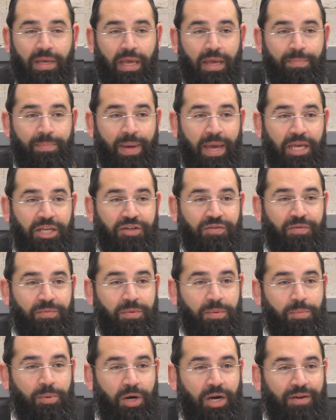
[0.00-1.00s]
a page from
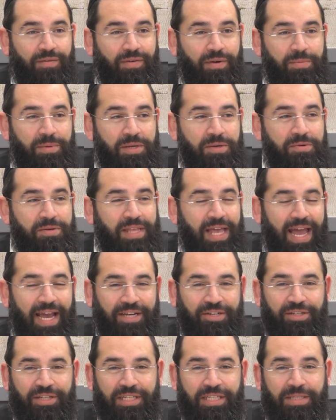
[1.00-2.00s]
the book of Rabbi Yehuda,
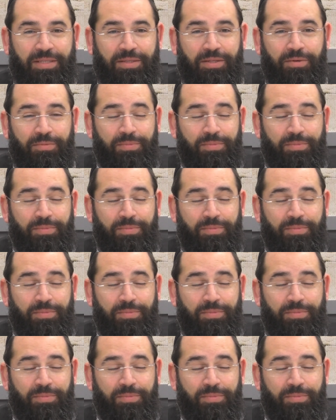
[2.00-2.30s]
actually still